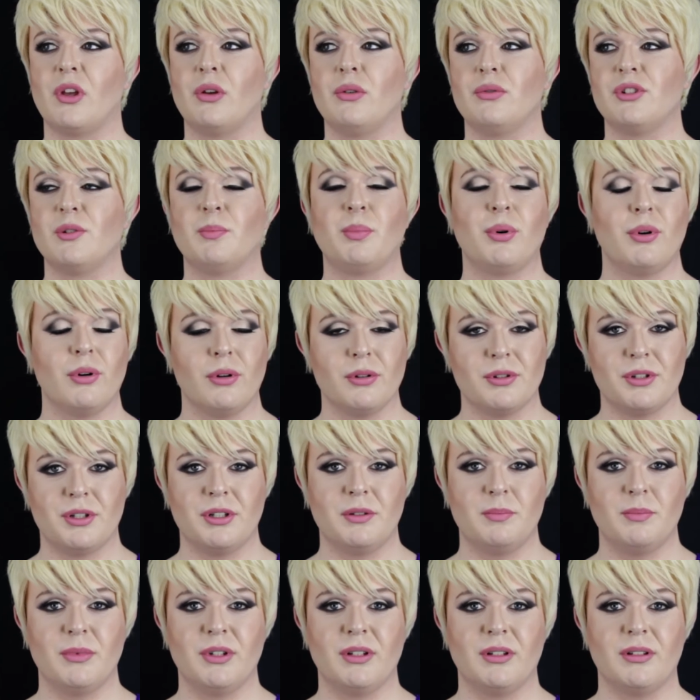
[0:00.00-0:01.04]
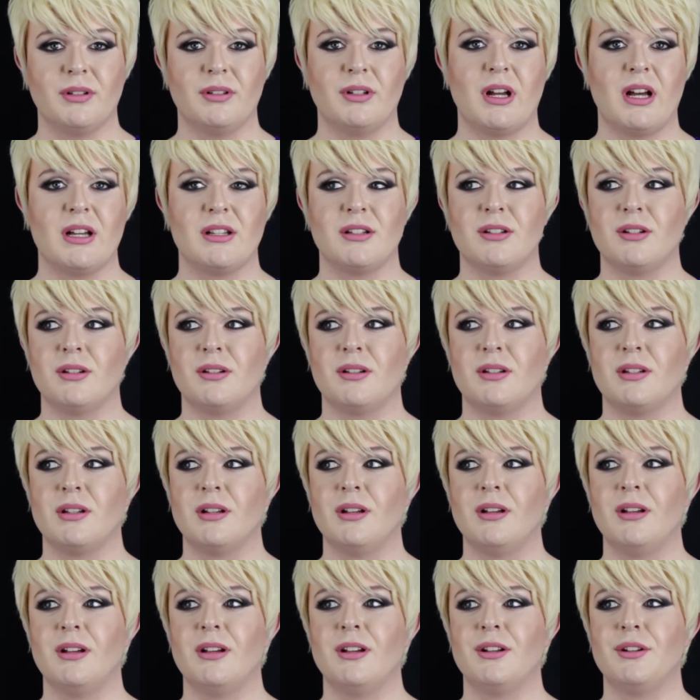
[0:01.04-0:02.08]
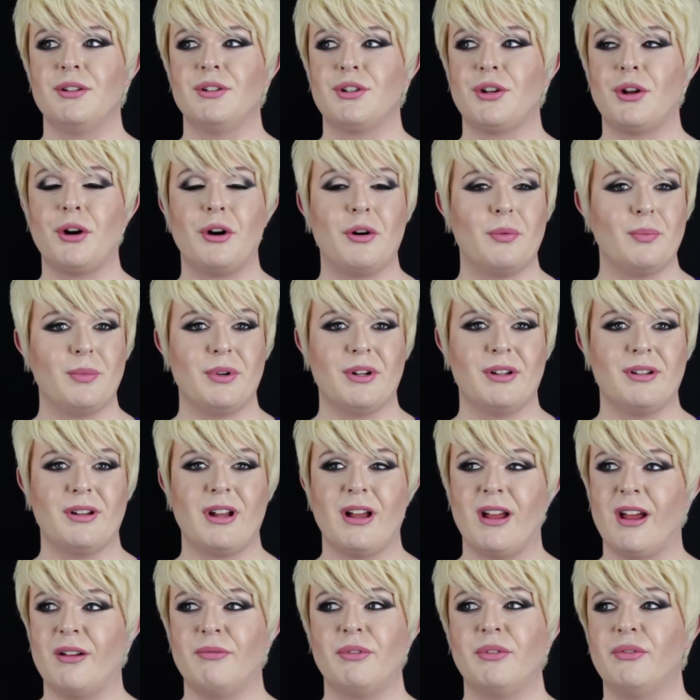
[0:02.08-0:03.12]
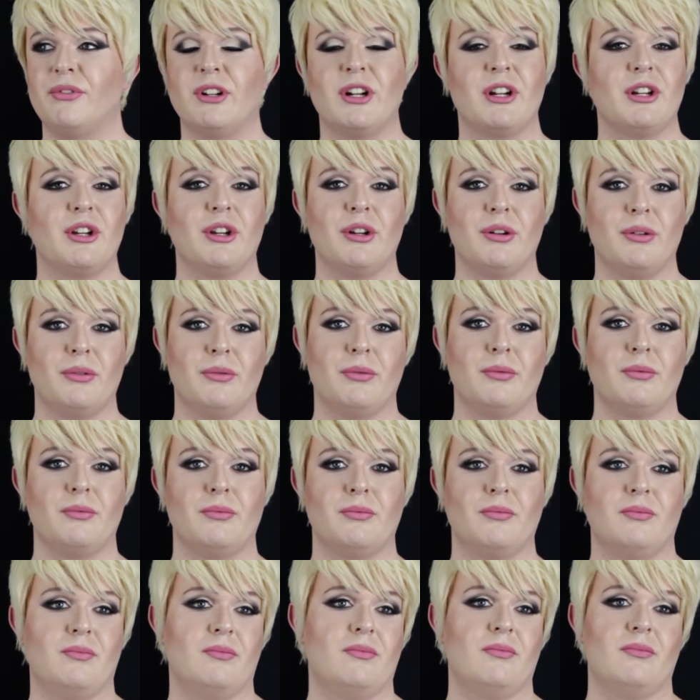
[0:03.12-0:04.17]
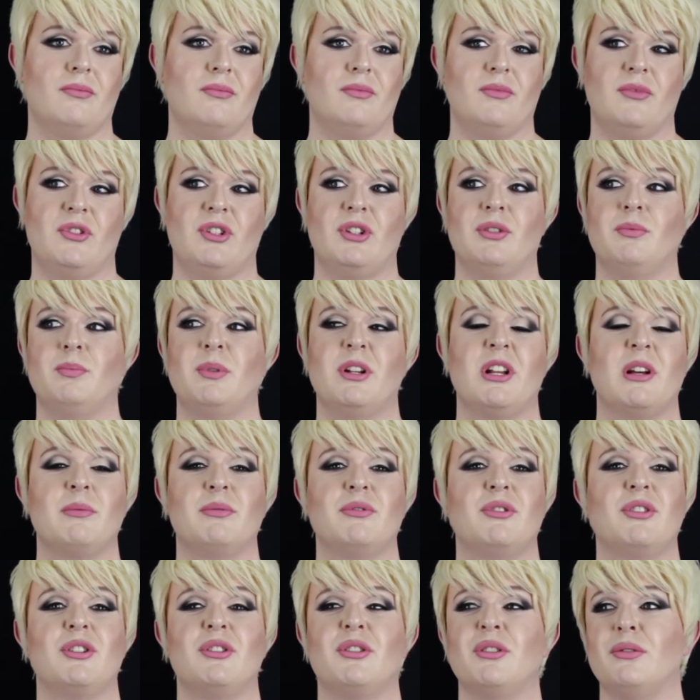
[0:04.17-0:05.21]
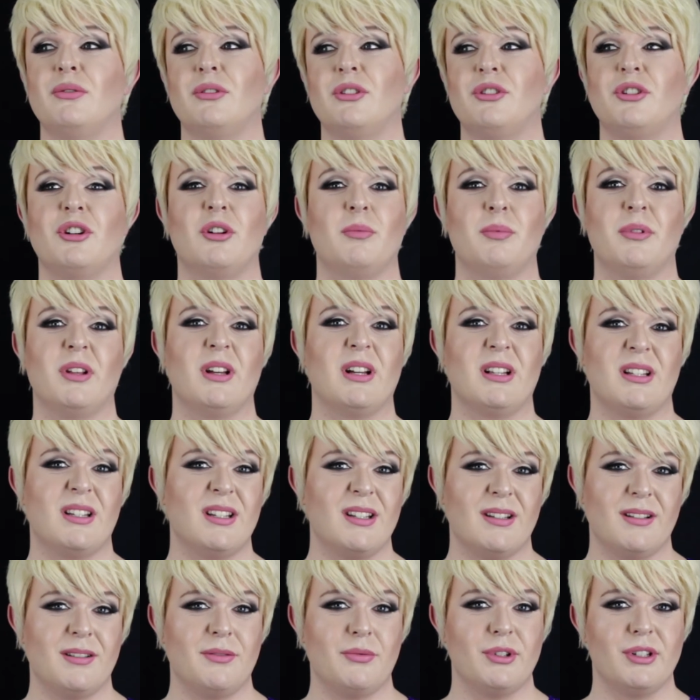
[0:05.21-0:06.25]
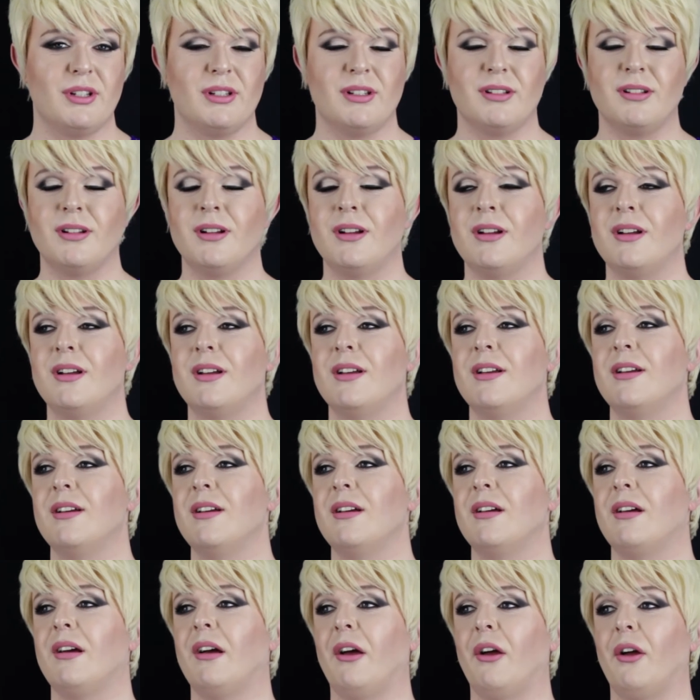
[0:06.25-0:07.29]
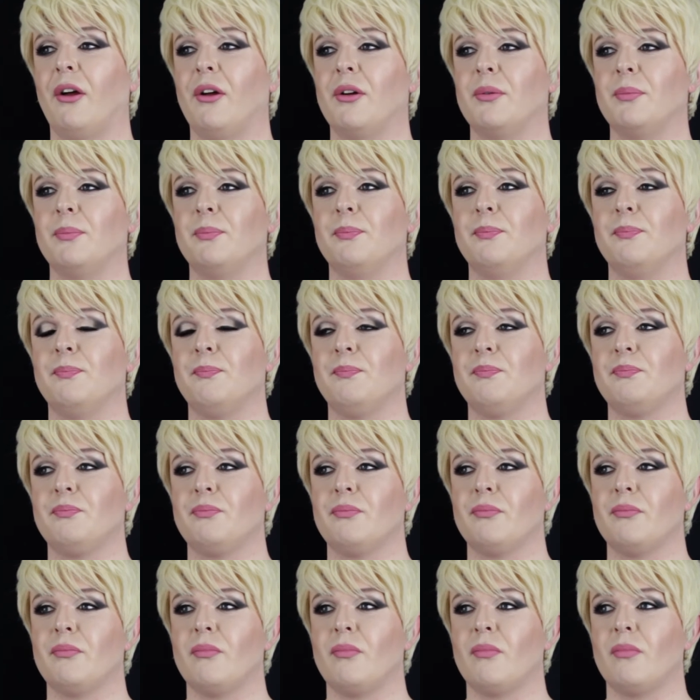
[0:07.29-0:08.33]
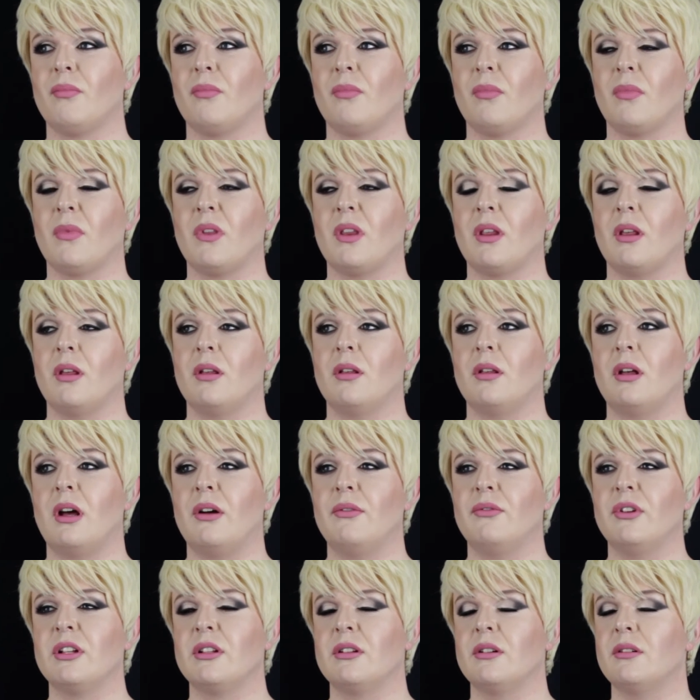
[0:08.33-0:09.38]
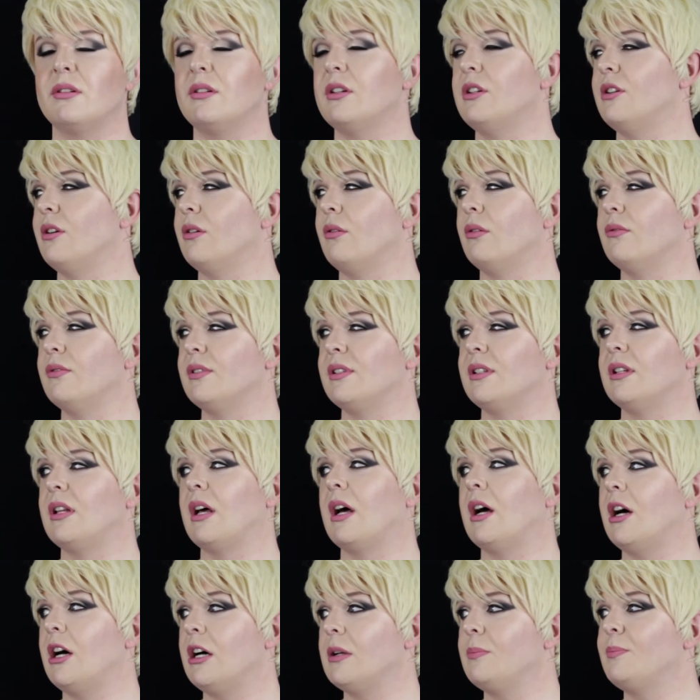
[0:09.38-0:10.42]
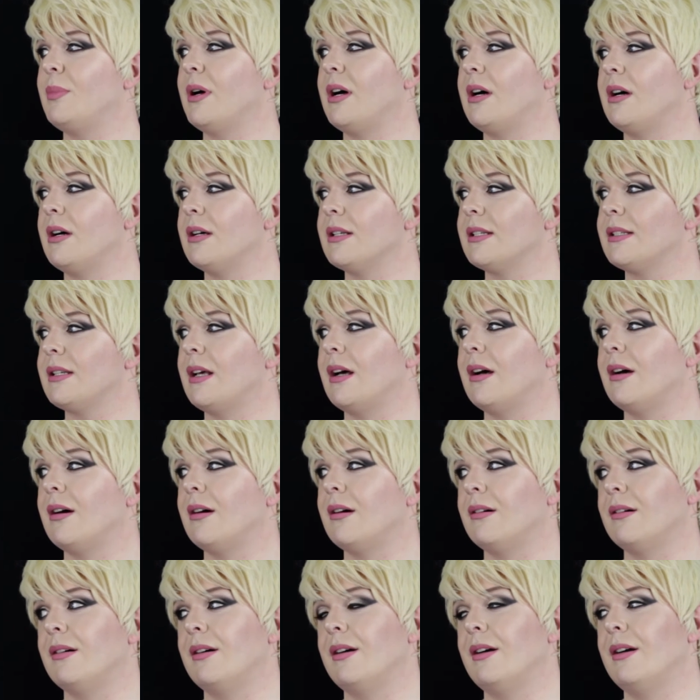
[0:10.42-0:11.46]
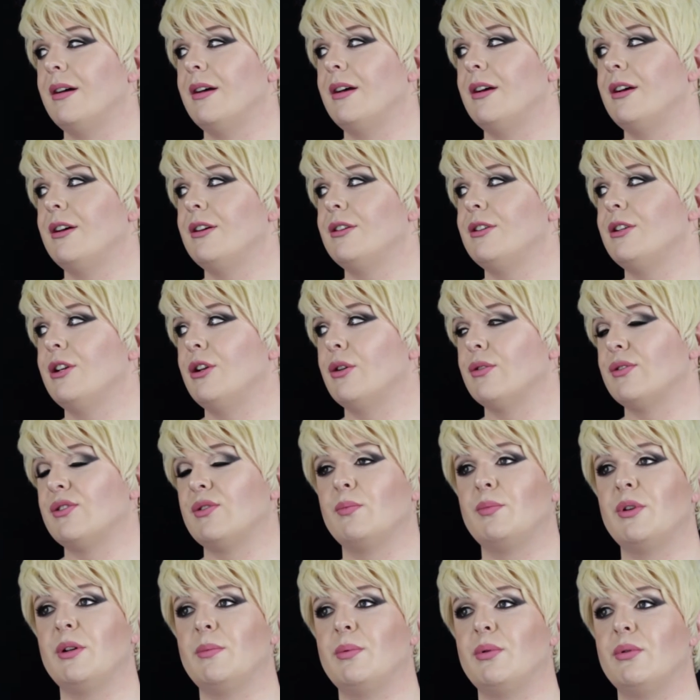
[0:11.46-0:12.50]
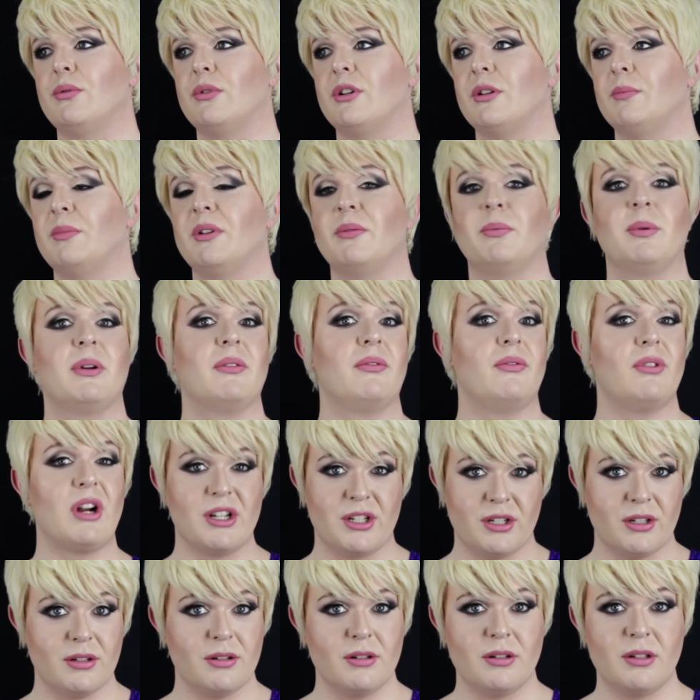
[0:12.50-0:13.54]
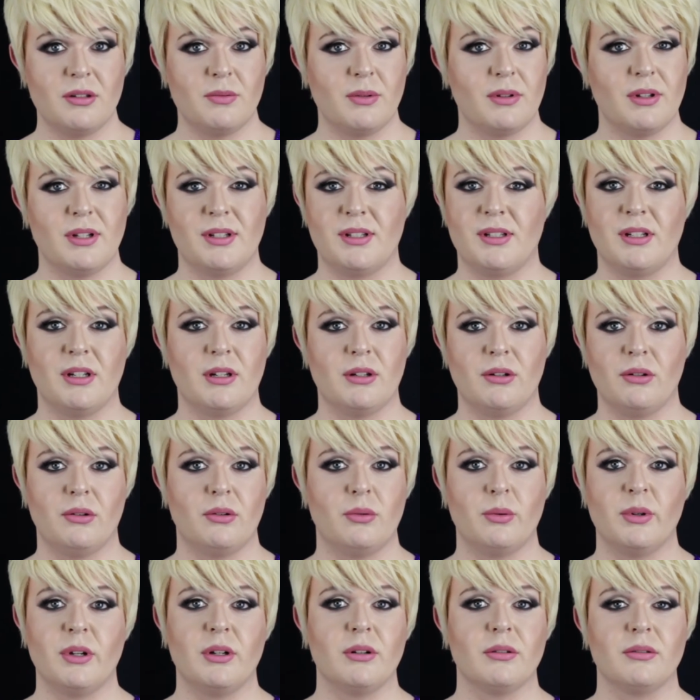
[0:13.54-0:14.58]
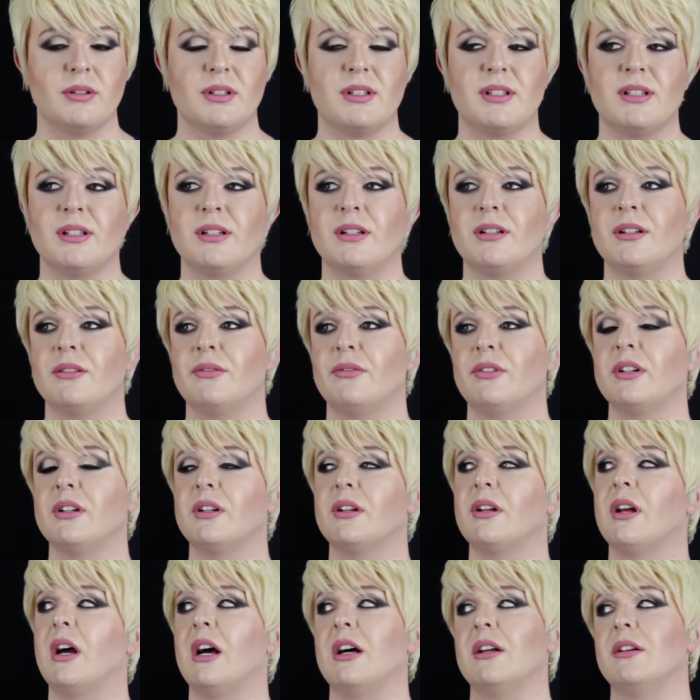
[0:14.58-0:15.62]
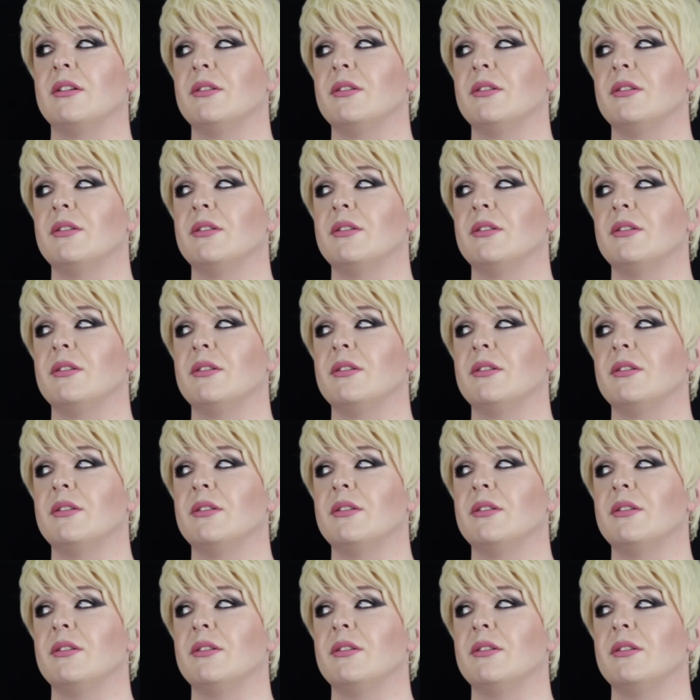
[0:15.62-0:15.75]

who supported me and taught me everything I knew to be able to do the job that I did, really. I think, you know, obviously the hard parts are, you know, some people can be a bit threatened when they see a new queen on the scene, I think.